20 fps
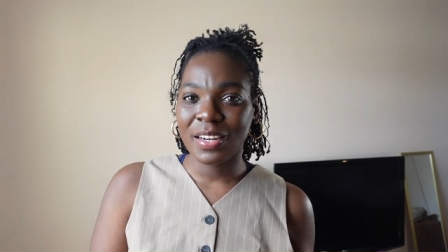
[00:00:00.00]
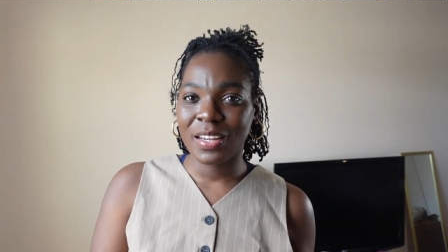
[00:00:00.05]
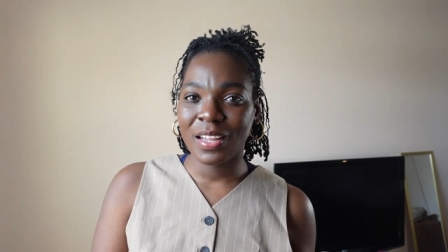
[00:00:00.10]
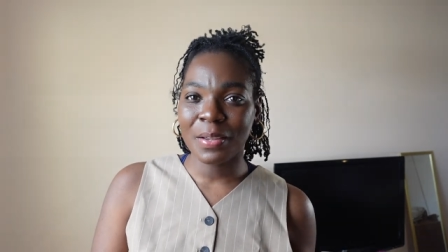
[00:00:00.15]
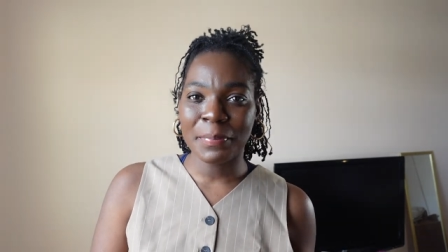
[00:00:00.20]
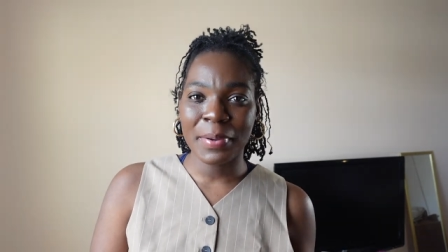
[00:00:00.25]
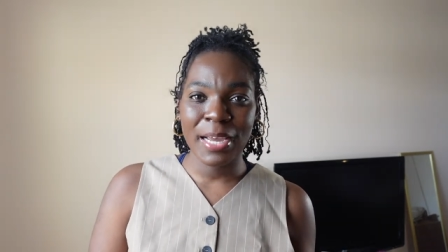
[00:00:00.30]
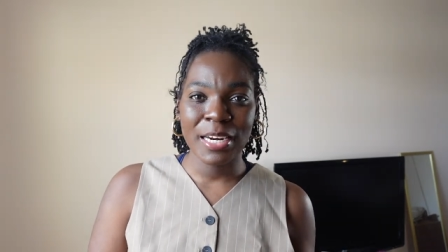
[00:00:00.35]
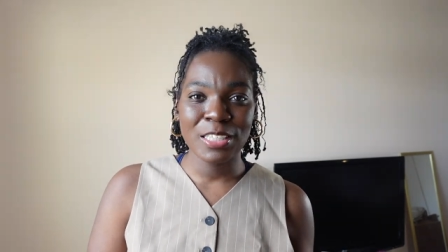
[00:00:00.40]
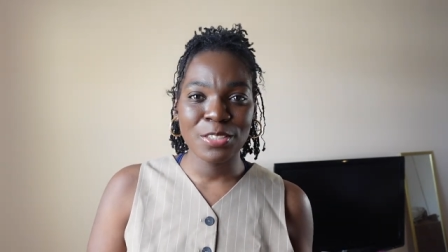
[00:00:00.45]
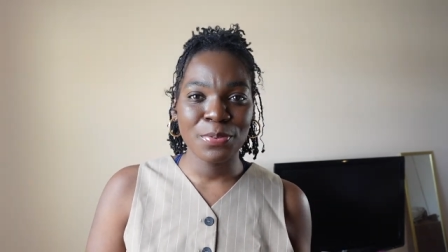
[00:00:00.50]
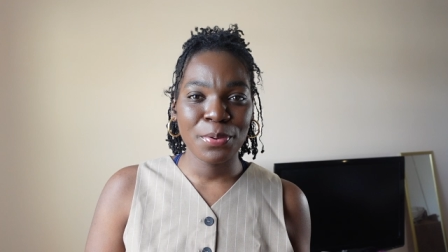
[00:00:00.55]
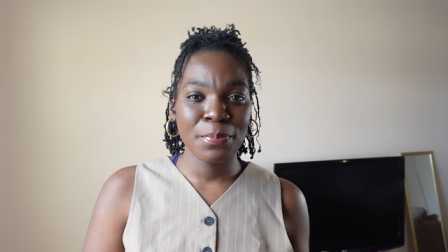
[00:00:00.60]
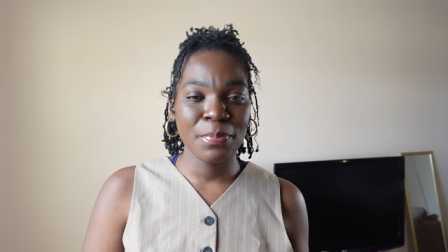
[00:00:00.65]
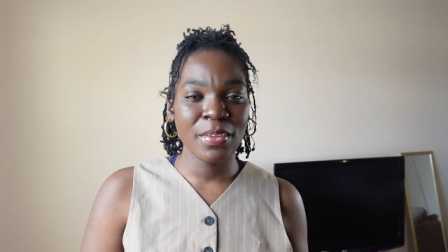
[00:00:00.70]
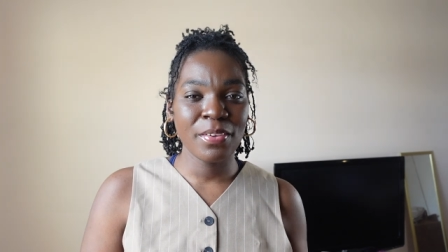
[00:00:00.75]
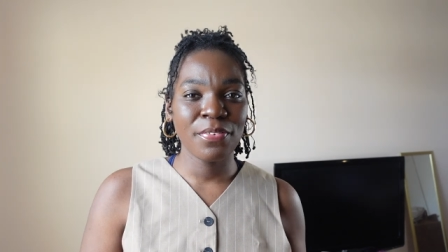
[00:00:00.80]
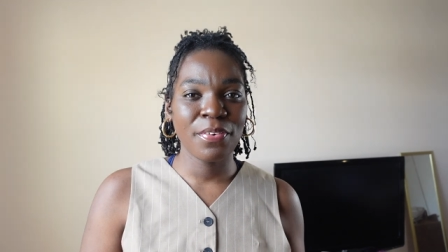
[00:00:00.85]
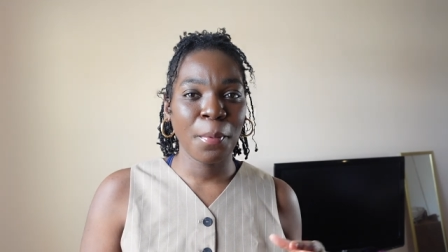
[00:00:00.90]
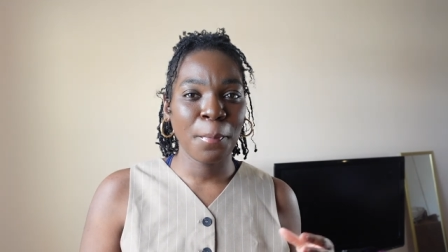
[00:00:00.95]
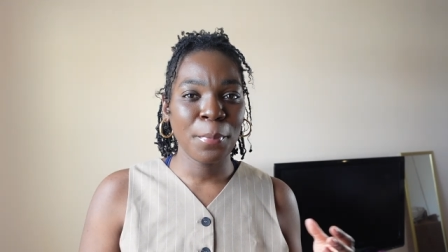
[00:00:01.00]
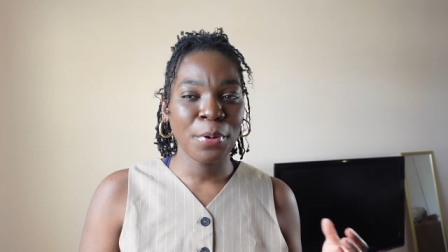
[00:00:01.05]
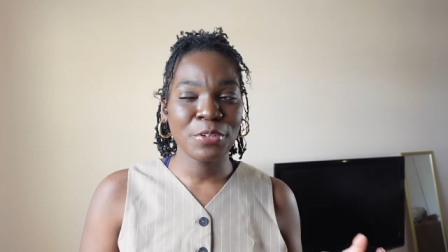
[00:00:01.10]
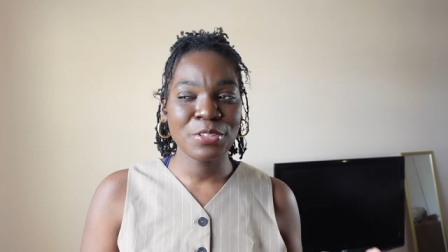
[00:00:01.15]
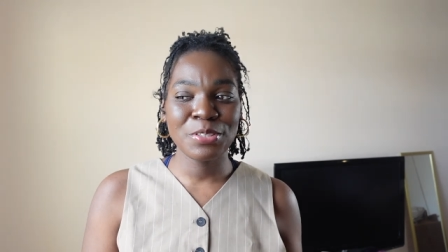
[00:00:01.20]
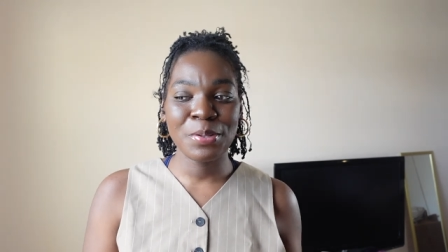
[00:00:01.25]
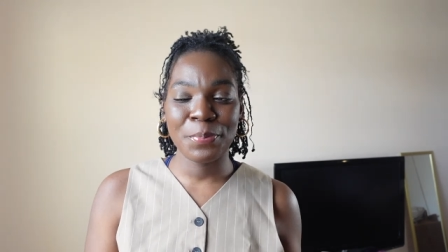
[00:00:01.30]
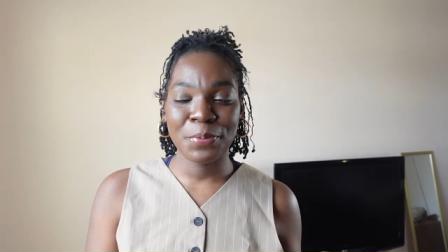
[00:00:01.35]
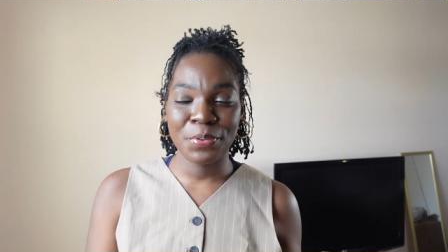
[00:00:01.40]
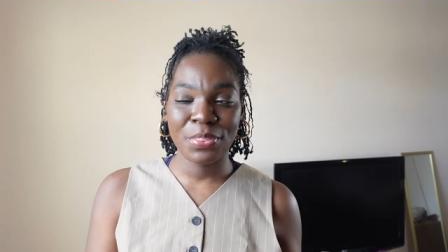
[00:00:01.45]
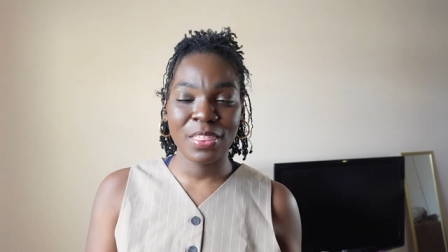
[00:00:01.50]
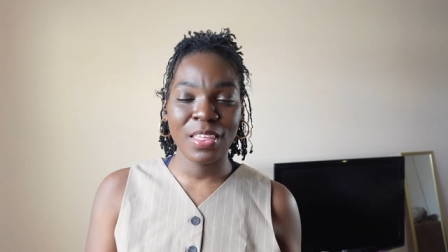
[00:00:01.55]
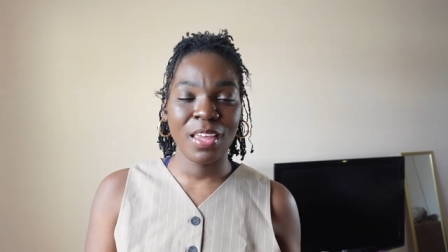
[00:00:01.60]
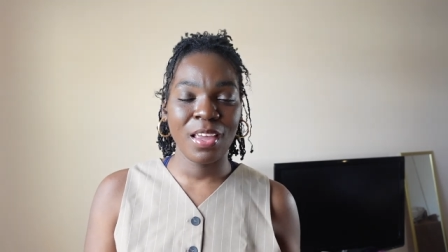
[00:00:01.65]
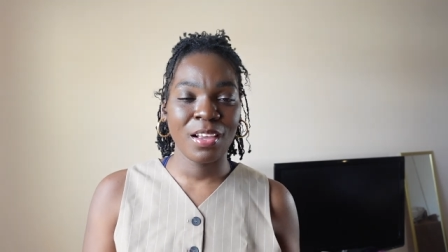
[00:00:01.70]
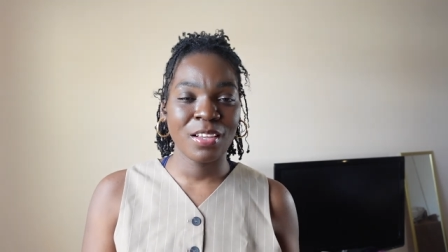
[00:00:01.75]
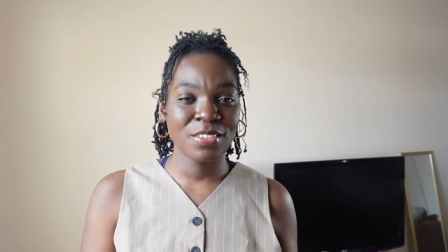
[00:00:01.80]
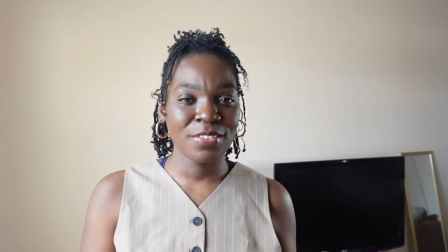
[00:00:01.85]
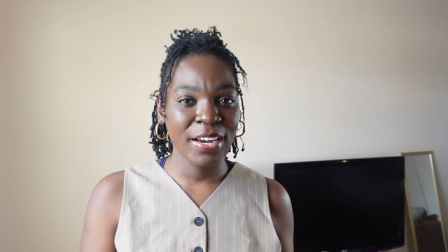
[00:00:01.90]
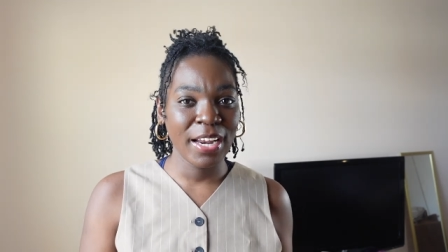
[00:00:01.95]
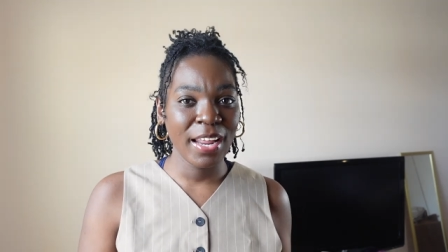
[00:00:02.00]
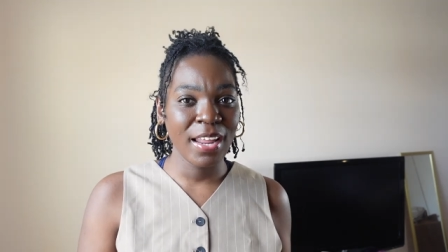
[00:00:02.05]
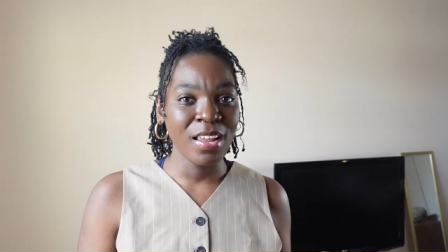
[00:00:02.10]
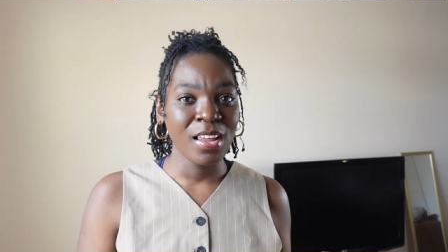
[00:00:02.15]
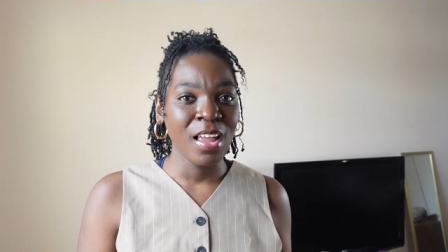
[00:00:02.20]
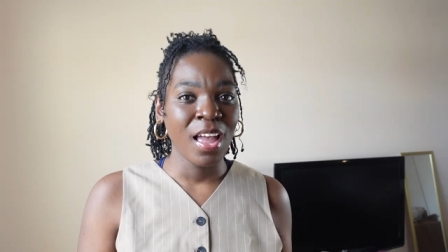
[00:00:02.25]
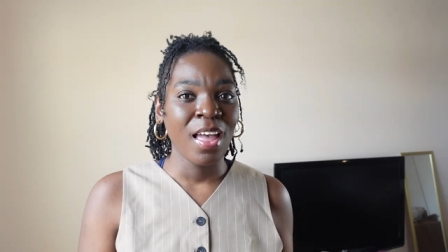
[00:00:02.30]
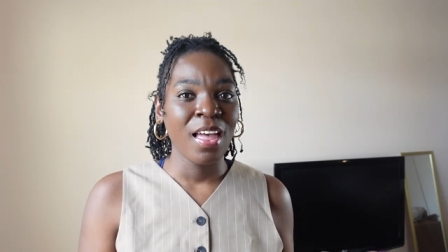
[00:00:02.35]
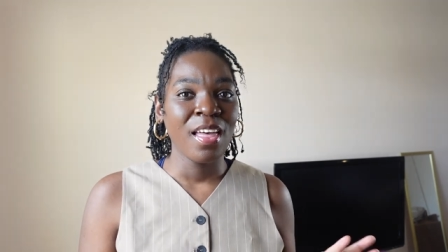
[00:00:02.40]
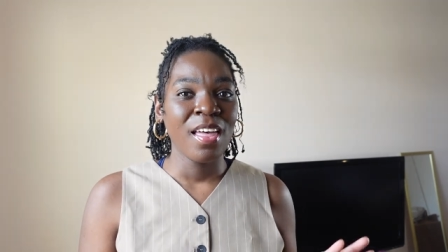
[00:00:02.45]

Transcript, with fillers: it might as well be for multiple things, right?